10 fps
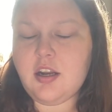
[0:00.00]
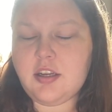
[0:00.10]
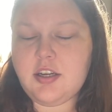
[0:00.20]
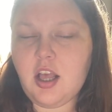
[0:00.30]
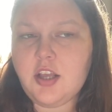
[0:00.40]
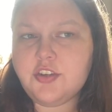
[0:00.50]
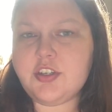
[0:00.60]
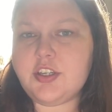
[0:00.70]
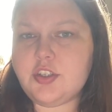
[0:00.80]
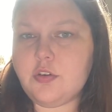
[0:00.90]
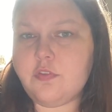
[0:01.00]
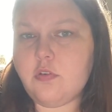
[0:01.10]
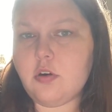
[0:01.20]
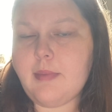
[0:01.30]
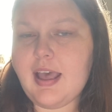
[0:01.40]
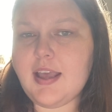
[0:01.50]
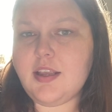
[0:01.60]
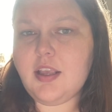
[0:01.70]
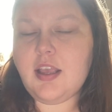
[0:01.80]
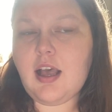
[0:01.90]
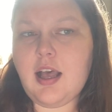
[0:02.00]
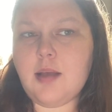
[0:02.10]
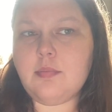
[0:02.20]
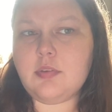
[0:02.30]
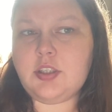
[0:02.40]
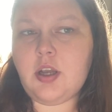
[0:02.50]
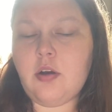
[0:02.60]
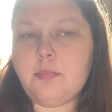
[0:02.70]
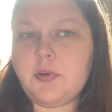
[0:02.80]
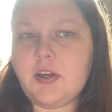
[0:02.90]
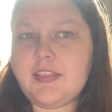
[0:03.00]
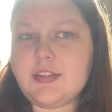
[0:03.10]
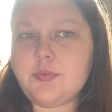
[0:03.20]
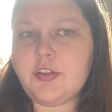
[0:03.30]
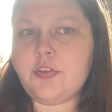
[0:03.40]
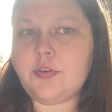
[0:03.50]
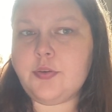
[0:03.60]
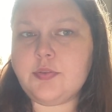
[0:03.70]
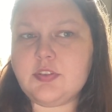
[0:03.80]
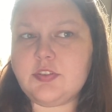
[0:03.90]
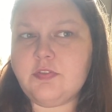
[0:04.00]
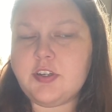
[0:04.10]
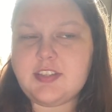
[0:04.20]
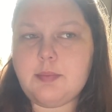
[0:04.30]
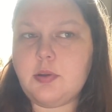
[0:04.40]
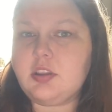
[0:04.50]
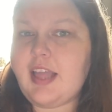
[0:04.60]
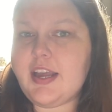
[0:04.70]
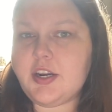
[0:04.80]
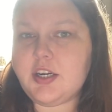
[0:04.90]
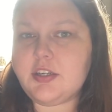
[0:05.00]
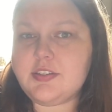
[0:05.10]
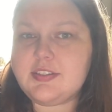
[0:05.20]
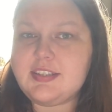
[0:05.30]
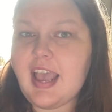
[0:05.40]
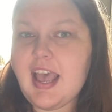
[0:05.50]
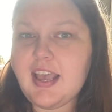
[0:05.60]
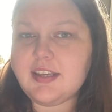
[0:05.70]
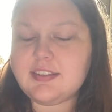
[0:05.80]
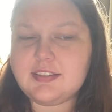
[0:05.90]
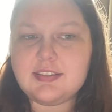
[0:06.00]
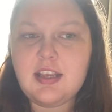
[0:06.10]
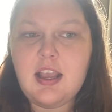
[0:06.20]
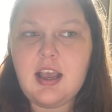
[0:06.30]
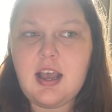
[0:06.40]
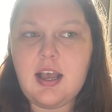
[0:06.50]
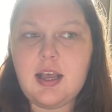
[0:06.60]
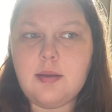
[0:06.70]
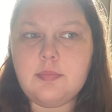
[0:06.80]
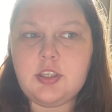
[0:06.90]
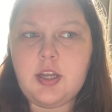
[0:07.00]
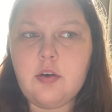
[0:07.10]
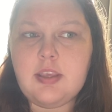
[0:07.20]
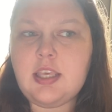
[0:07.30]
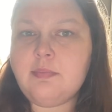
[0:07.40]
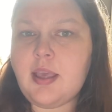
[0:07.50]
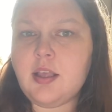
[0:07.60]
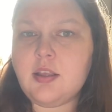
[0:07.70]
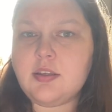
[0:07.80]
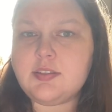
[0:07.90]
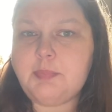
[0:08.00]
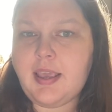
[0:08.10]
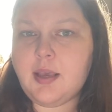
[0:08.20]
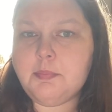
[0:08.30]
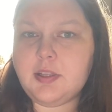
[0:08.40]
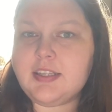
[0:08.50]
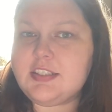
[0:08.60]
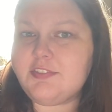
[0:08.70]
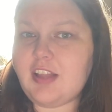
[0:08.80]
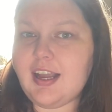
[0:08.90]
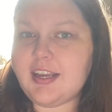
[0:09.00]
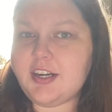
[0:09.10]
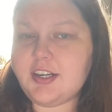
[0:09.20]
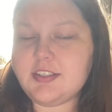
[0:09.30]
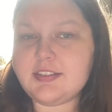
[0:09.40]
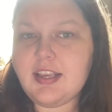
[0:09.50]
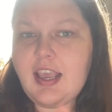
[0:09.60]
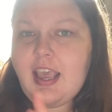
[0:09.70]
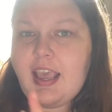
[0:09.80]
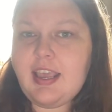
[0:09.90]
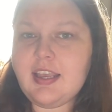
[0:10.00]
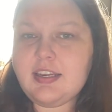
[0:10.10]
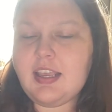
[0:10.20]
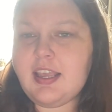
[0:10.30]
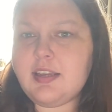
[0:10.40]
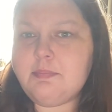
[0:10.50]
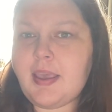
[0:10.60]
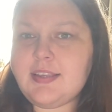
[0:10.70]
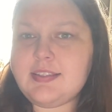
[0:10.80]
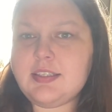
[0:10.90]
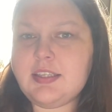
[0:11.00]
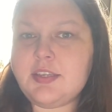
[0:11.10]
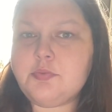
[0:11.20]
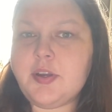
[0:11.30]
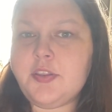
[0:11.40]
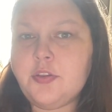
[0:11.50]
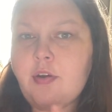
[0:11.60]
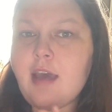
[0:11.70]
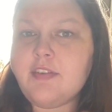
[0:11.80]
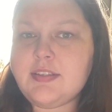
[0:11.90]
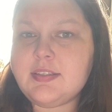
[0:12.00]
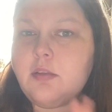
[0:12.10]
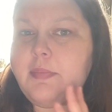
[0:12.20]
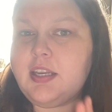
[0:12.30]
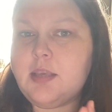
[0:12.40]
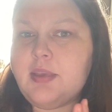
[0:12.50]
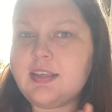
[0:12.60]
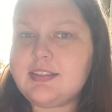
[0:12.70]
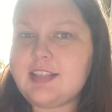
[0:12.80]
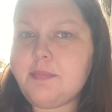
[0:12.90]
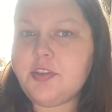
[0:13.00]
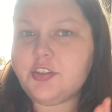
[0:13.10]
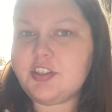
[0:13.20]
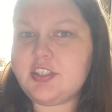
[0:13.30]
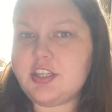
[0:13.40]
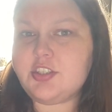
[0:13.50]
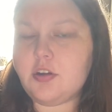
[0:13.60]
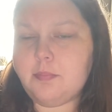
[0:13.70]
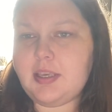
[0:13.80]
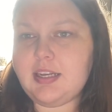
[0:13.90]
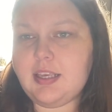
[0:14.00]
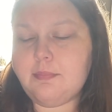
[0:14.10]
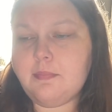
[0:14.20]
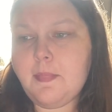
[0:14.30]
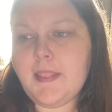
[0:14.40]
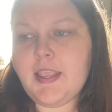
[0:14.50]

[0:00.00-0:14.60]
a non-traditional format um, you know a book that's written through for example letters texts um, you know emails pamphlets flyers and it basically is written through every single medium except the traditional medium